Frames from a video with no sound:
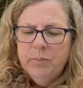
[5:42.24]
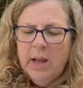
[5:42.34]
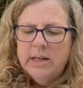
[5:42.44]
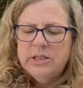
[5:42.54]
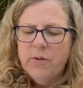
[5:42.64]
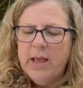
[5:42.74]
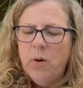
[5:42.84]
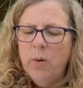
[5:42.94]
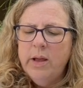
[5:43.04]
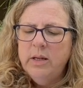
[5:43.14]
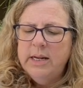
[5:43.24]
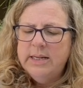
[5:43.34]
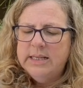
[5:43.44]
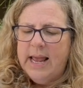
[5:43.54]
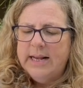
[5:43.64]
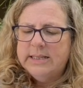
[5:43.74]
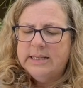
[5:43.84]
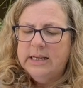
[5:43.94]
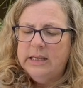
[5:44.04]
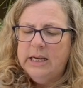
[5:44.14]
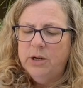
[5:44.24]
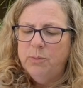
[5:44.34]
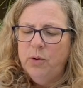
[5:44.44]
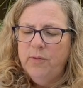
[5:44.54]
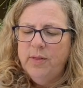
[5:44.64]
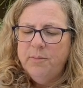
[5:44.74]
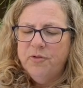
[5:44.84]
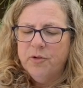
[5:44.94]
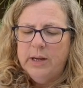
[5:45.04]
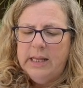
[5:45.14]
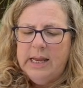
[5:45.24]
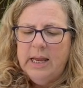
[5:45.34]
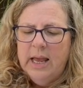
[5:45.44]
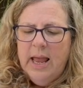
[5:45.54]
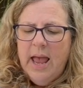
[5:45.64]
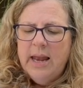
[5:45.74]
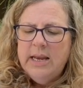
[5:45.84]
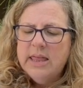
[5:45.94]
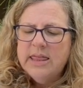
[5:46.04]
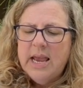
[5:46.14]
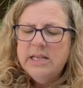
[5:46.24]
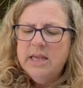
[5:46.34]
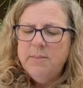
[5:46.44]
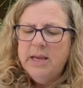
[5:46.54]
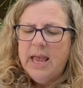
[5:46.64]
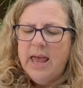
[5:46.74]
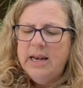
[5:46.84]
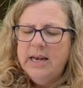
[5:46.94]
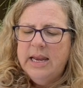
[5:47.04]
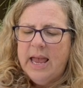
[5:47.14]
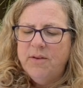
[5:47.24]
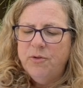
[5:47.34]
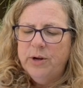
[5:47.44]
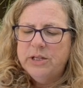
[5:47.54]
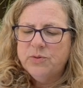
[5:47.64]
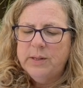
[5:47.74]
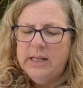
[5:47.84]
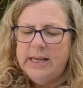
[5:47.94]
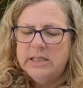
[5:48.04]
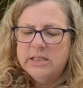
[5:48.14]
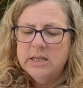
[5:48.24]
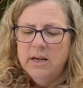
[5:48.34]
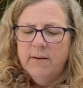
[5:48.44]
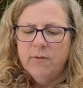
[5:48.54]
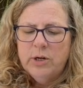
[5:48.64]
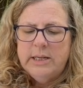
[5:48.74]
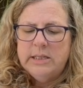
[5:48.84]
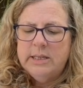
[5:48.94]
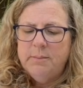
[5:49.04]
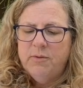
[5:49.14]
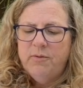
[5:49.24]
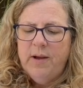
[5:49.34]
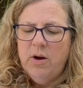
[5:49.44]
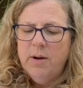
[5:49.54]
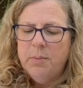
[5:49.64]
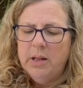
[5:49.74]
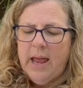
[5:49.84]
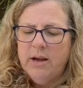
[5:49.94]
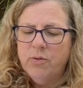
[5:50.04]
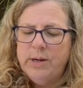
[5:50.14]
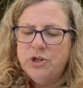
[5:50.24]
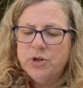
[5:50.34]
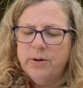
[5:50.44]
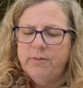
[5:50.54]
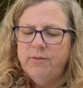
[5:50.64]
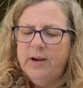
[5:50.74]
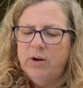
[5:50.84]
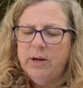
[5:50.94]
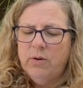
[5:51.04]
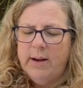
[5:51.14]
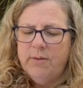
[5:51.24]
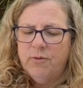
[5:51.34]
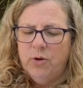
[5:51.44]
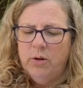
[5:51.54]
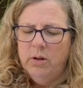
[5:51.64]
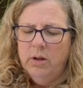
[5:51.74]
And so they oiled his legs until he could move them freely, and he thanked them again and again for his release, for he seemed a very polite creature and very grateful.